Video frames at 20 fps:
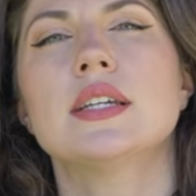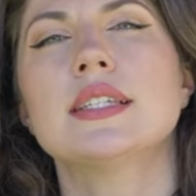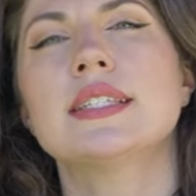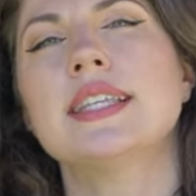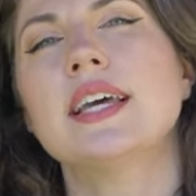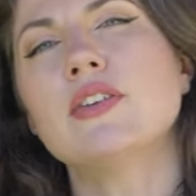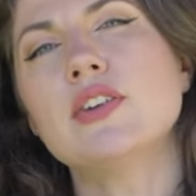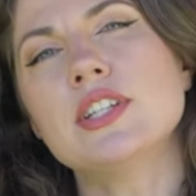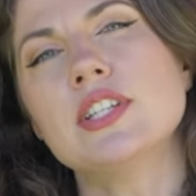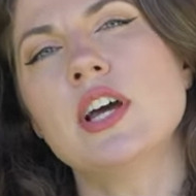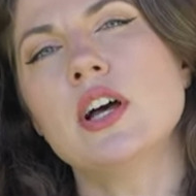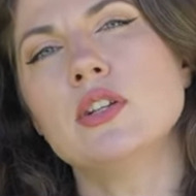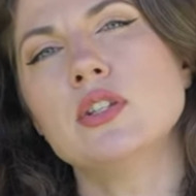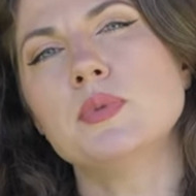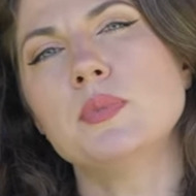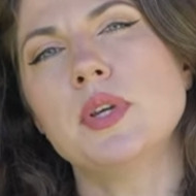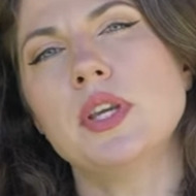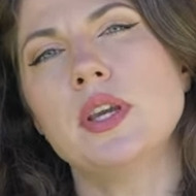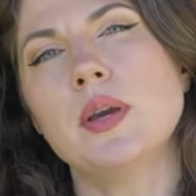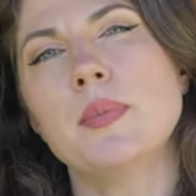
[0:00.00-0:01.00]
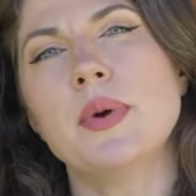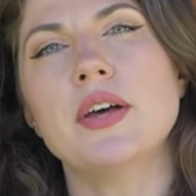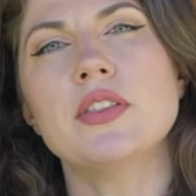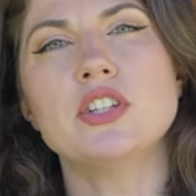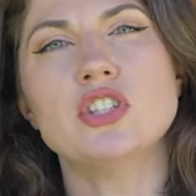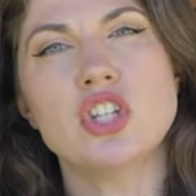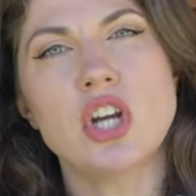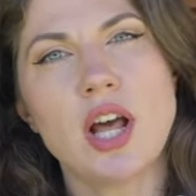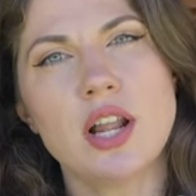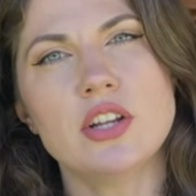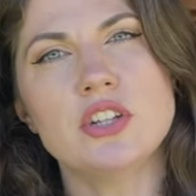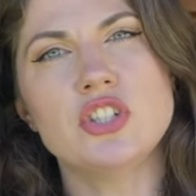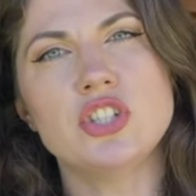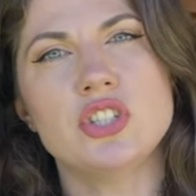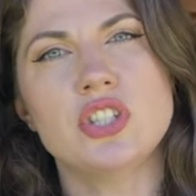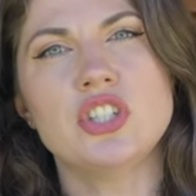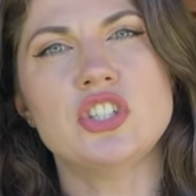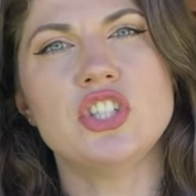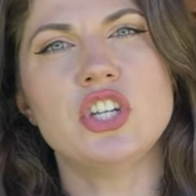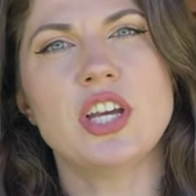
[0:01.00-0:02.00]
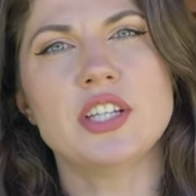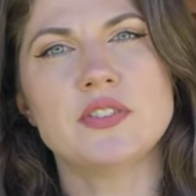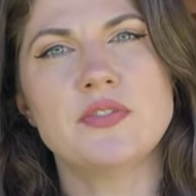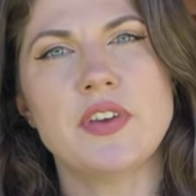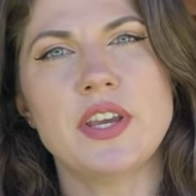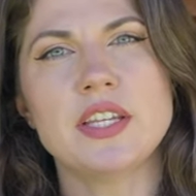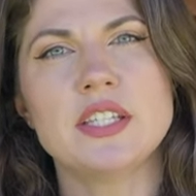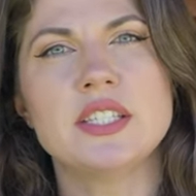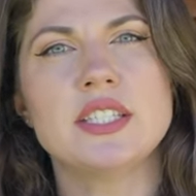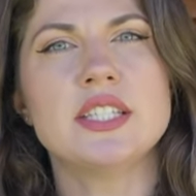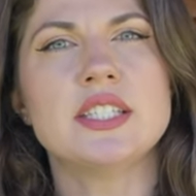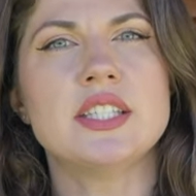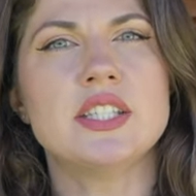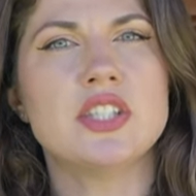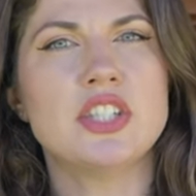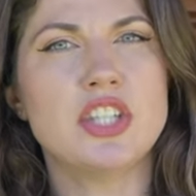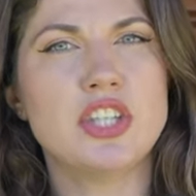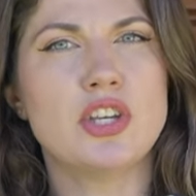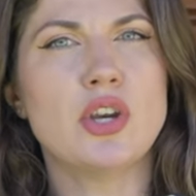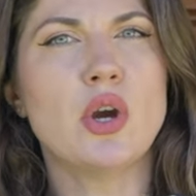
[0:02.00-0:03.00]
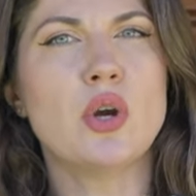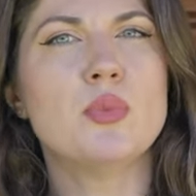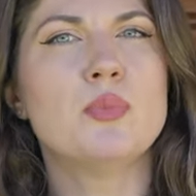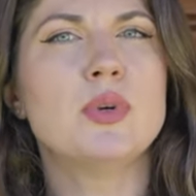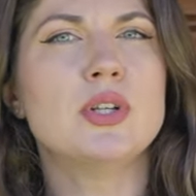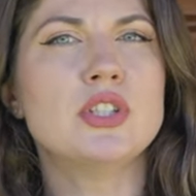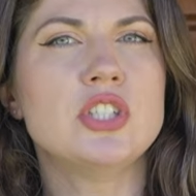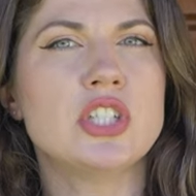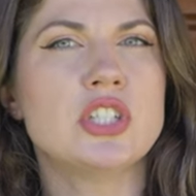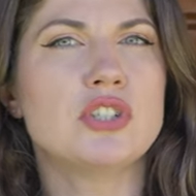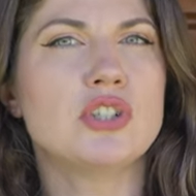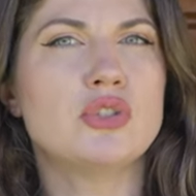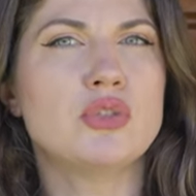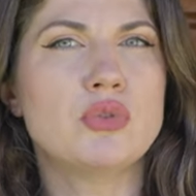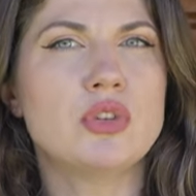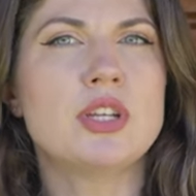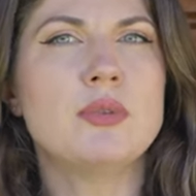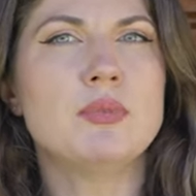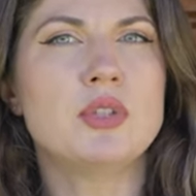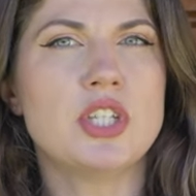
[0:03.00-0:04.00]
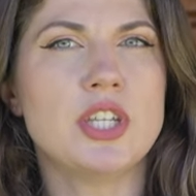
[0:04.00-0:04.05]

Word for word: Sarah tells me about the challenges that she has faced as a CEO building a dream